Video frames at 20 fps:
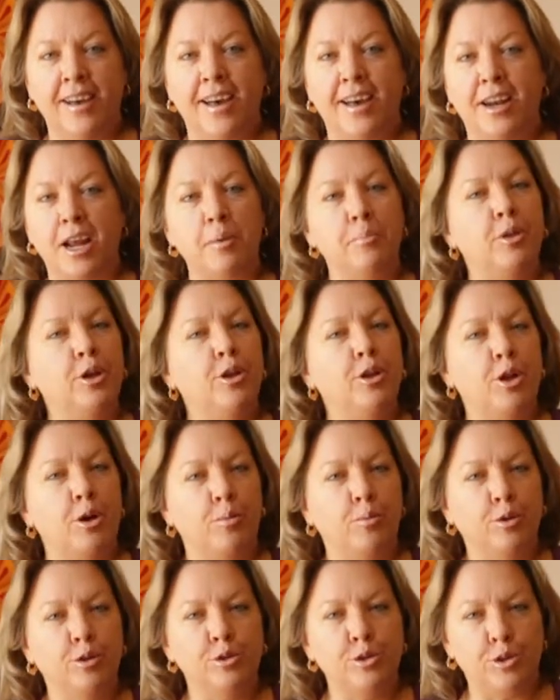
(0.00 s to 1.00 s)
and I'm the
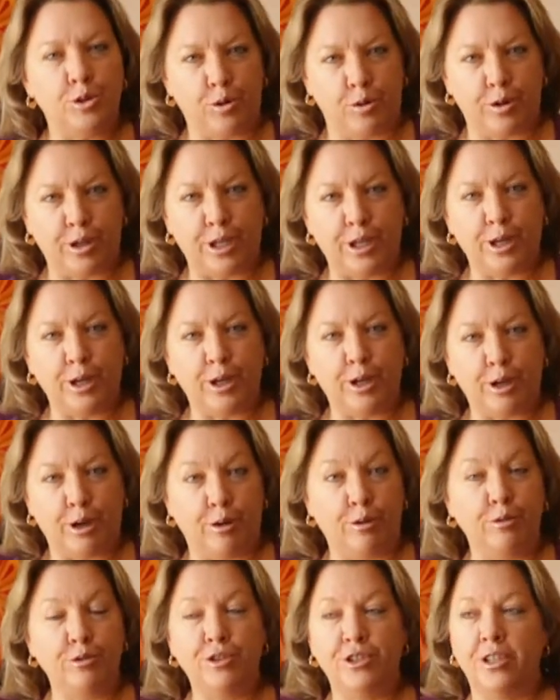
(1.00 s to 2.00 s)
Global Story
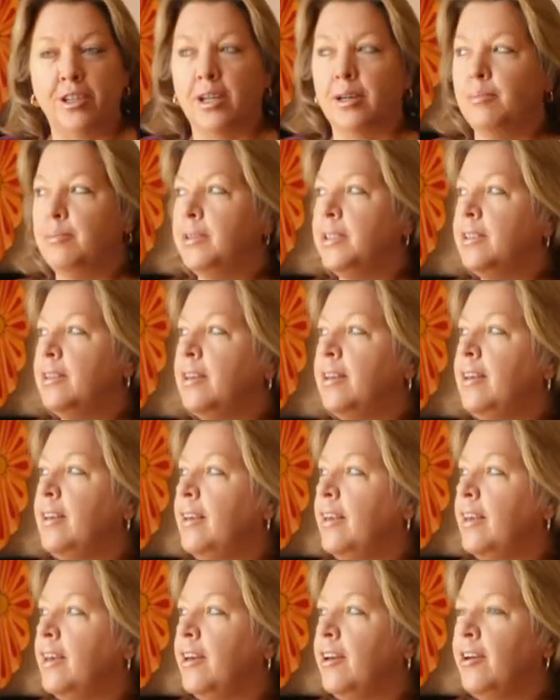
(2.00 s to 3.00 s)
Coach, and I'm
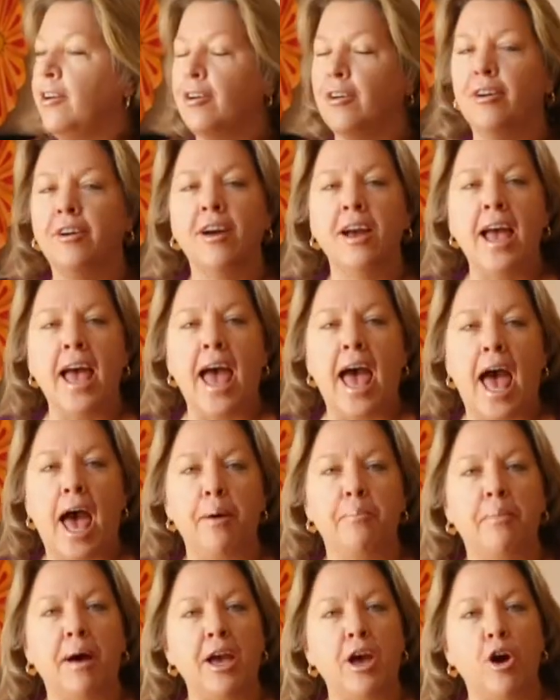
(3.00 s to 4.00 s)
sitting here
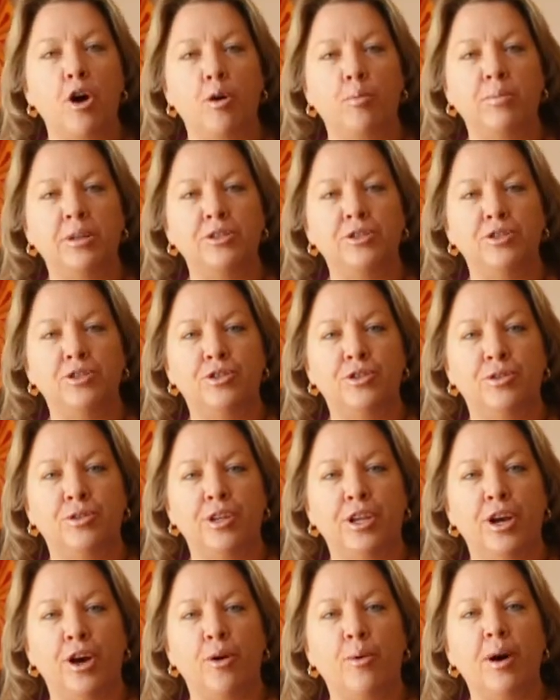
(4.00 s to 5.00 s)
at my home and
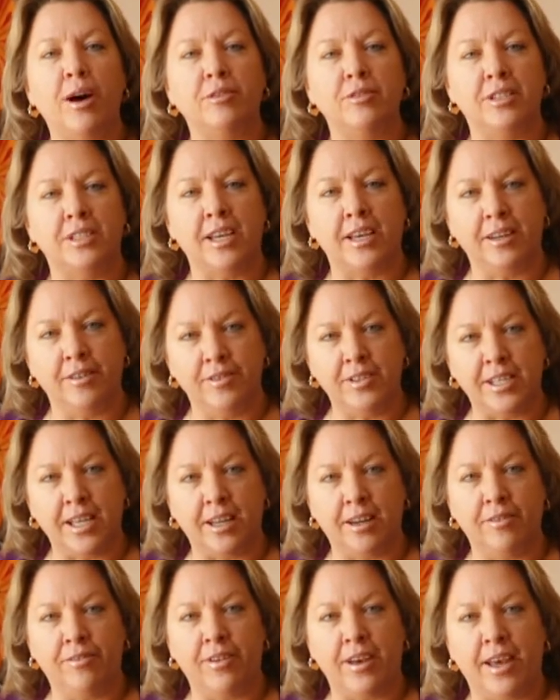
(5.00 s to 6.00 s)
studio outside of
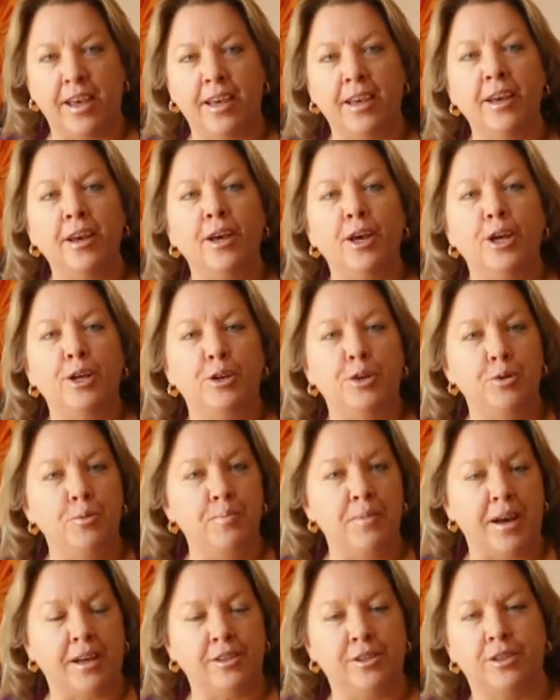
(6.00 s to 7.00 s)
Santa Fe, New
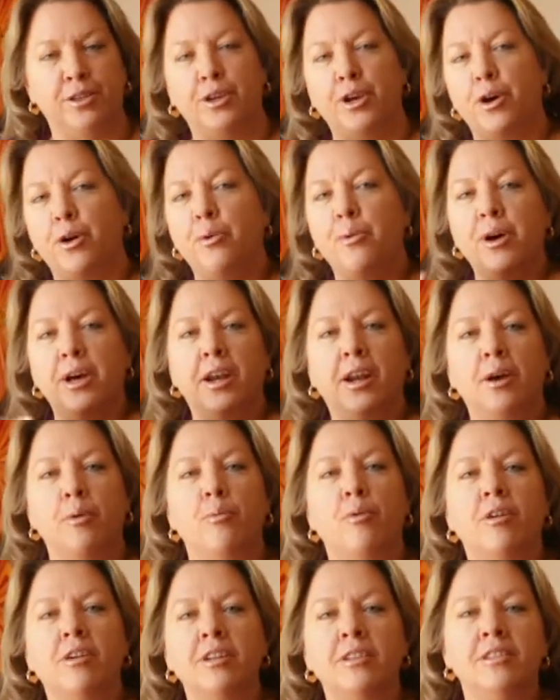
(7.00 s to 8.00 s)
Mexico, and I
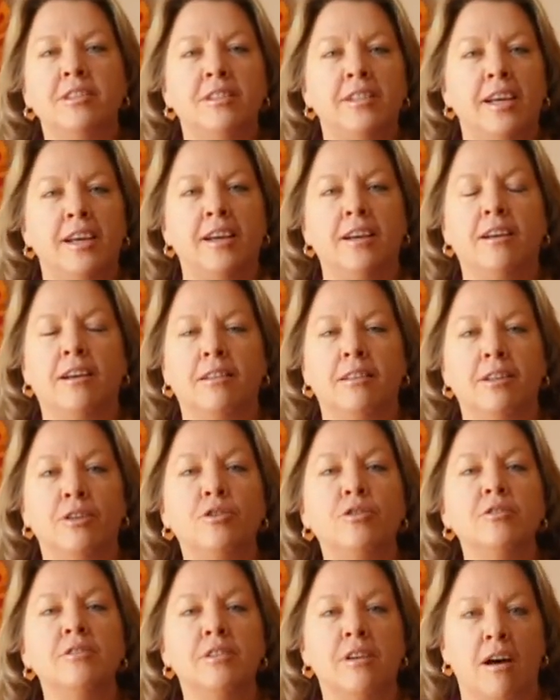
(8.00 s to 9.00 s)
wanted to take a
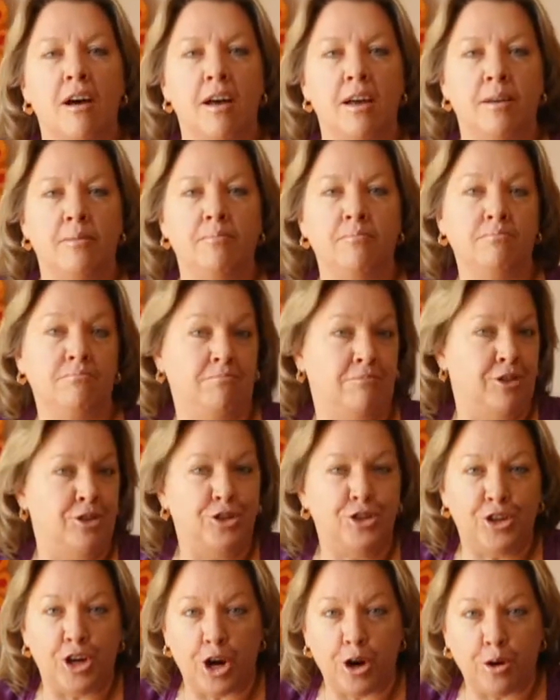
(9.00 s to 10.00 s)
little time to
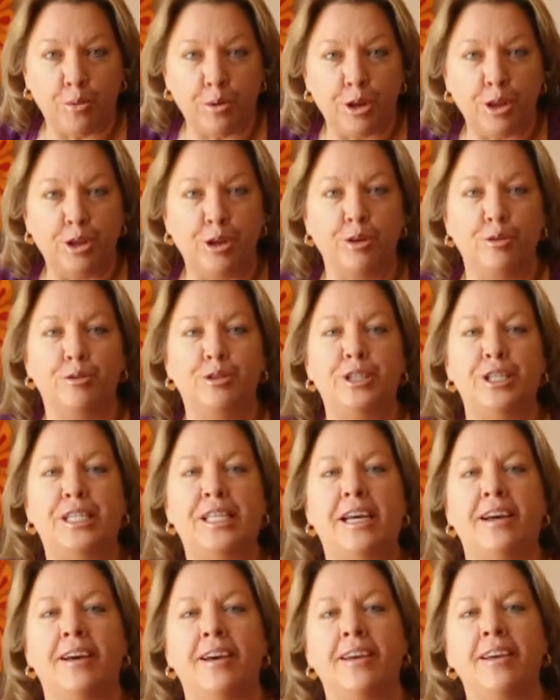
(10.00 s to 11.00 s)
share with you
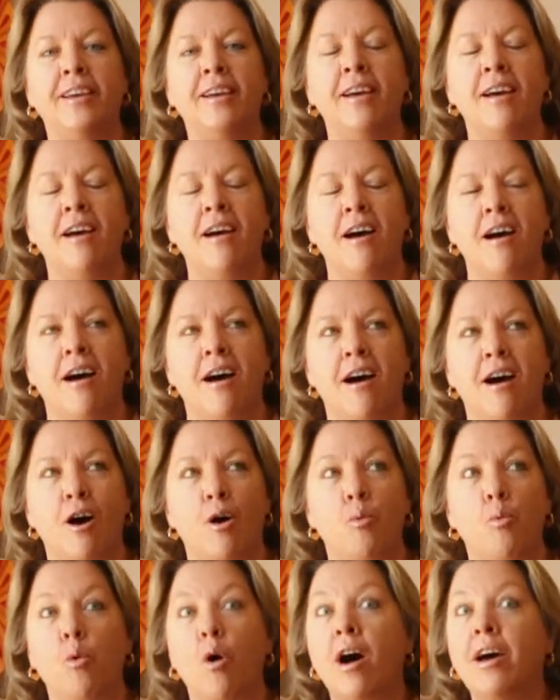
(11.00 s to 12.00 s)
today
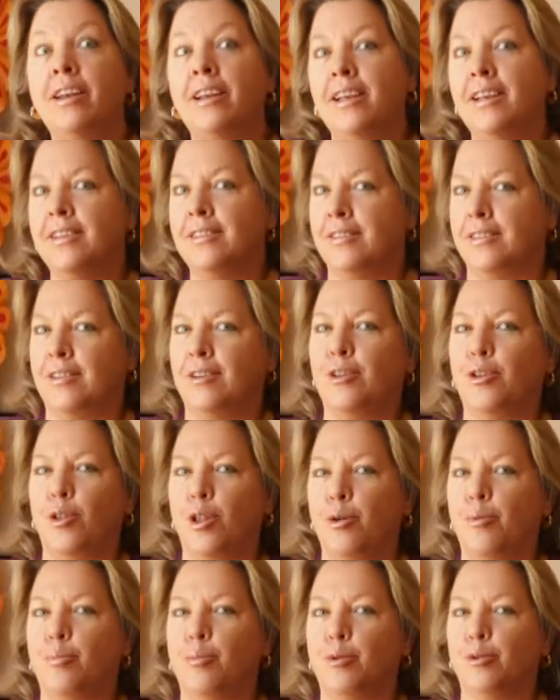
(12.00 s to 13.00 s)
what is a
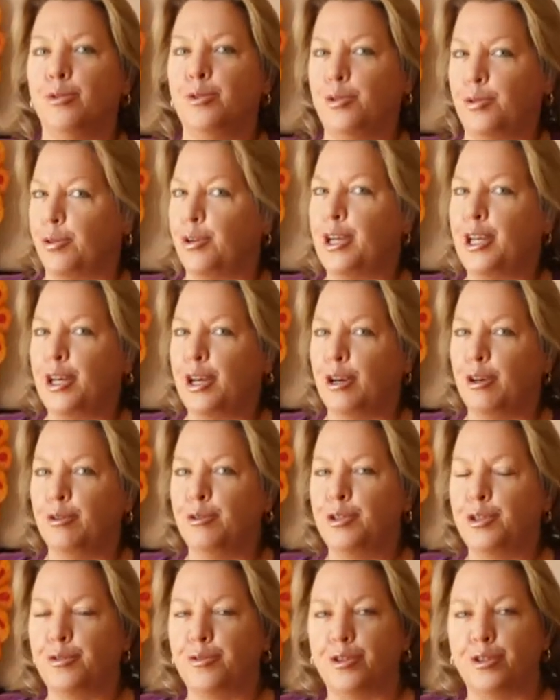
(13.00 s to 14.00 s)
Global Story
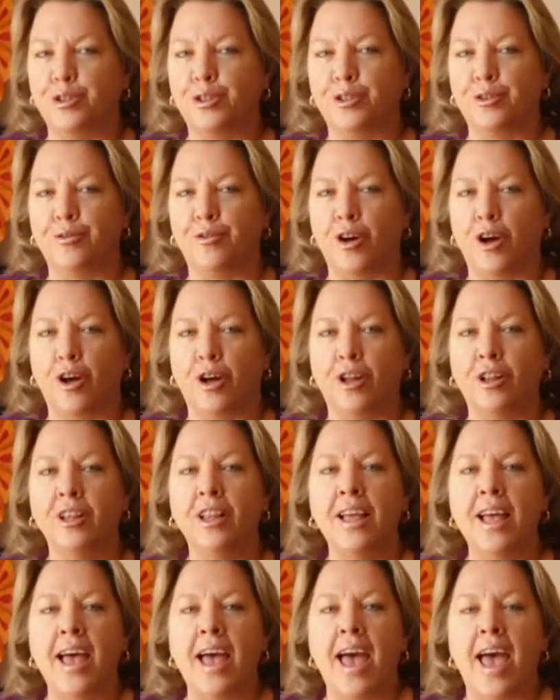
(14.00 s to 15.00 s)
Coach, first of all,
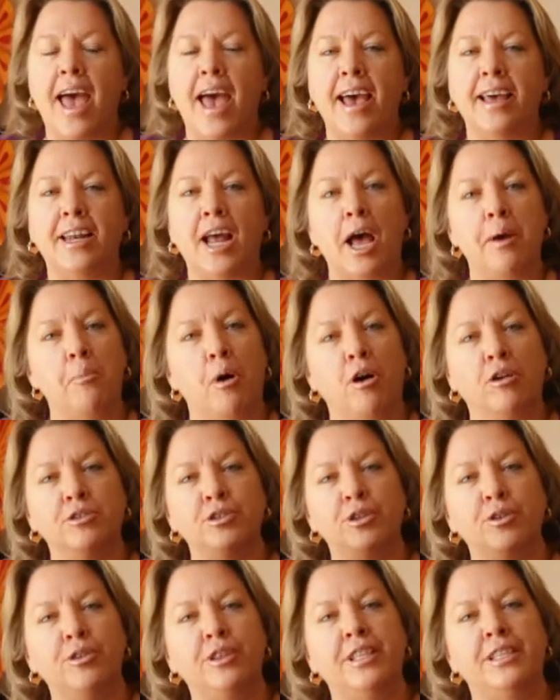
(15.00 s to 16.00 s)
and I'm
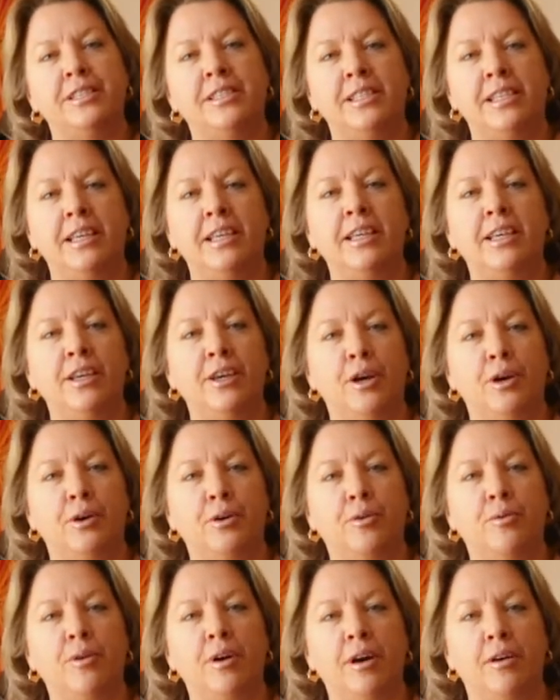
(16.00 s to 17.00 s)
also the
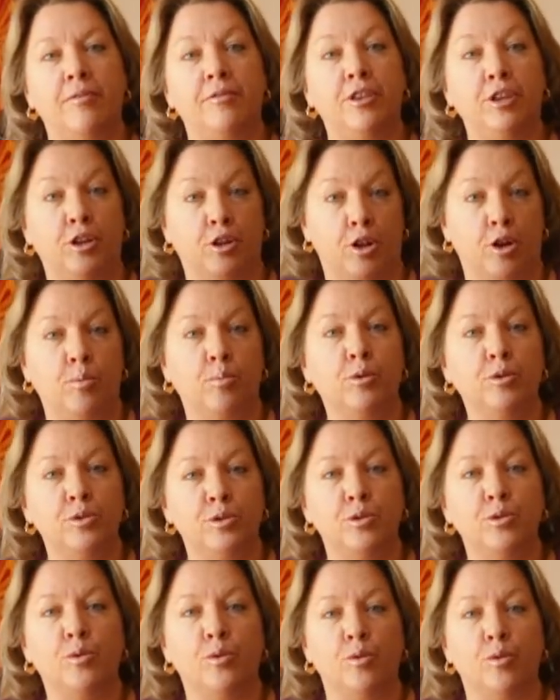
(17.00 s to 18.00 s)
CEO of the Global
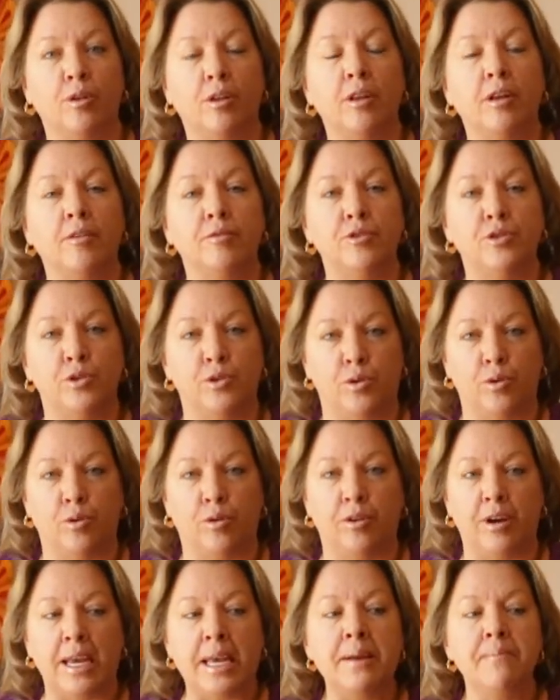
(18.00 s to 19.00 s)
School of
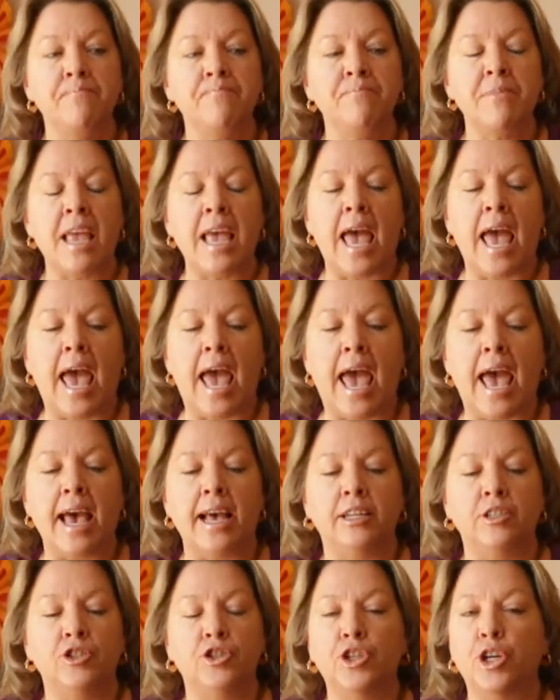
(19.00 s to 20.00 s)
Story,
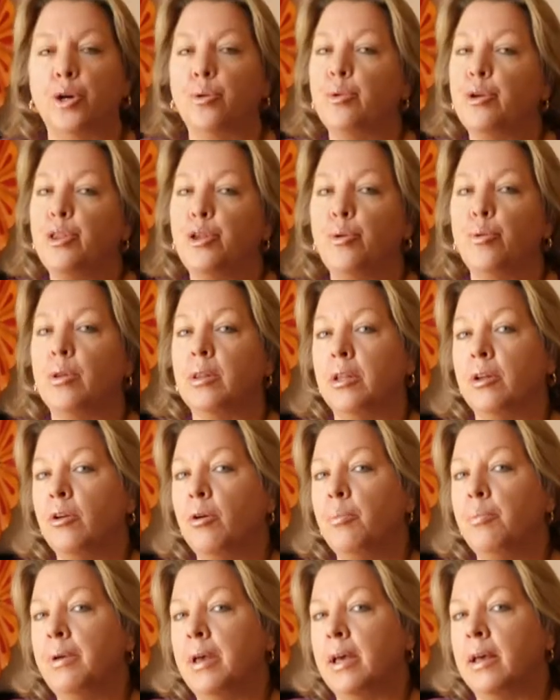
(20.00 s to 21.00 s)
and share with you a
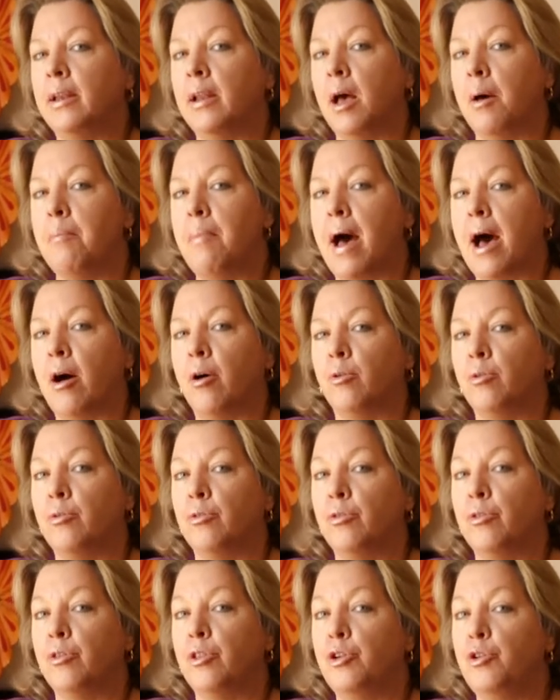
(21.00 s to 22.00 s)
little bit about
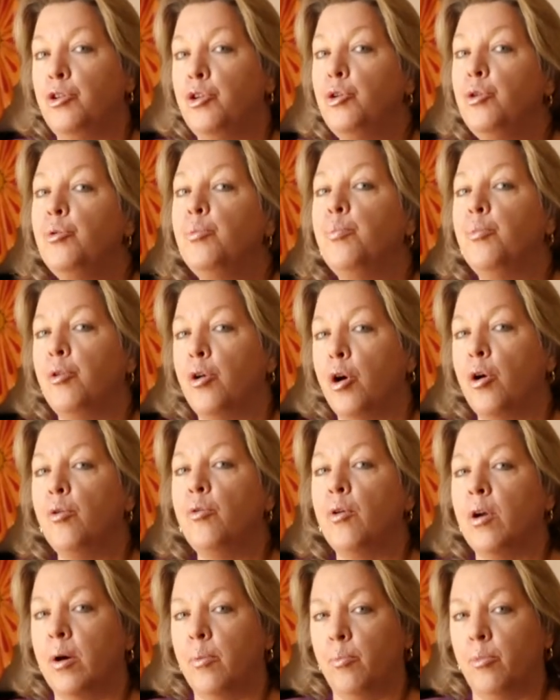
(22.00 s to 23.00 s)
the new
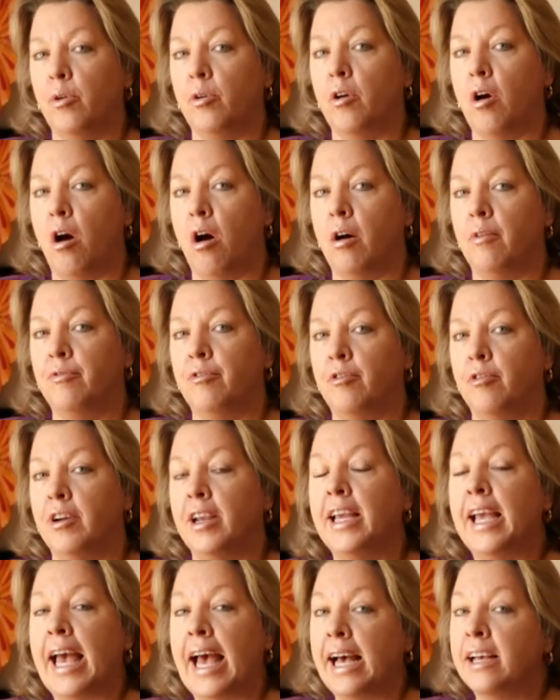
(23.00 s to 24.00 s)
program we're
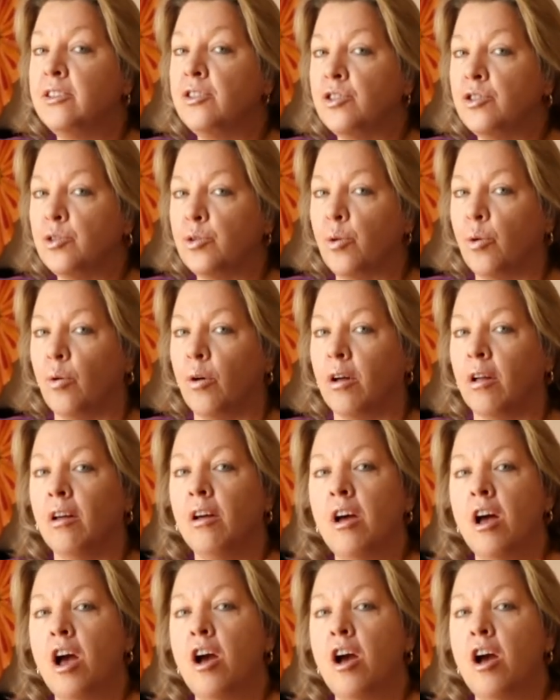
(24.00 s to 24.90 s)
offering, S-School,